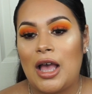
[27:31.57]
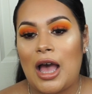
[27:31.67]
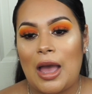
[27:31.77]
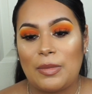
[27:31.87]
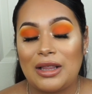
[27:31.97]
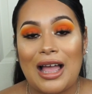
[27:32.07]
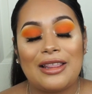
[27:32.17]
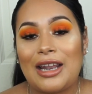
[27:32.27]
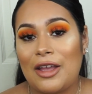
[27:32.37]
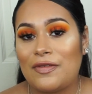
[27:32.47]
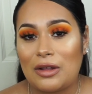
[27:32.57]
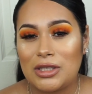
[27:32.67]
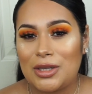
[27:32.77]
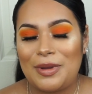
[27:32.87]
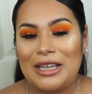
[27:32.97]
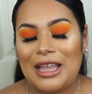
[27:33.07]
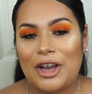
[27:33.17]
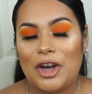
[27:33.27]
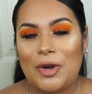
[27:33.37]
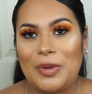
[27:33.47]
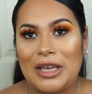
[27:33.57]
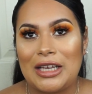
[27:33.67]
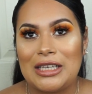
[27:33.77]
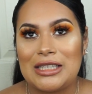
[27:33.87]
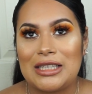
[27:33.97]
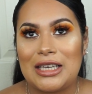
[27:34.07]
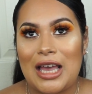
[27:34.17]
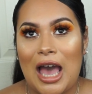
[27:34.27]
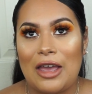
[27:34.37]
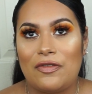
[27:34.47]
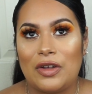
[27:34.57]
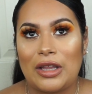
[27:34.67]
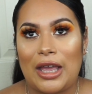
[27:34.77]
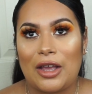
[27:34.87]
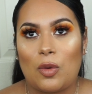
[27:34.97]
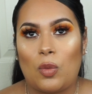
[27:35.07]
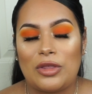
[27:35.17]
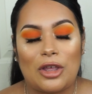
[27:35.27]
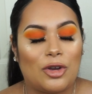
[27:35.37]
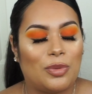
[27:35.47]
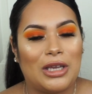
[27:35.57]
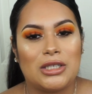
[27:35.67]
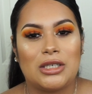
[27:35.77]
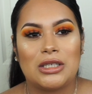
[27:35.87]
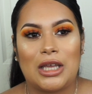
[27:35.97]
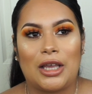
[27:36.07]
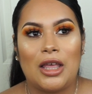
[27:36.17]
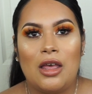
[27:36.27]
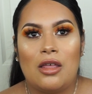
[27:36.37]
I'm glad that I found somebody like her, because I feel like with other places, like,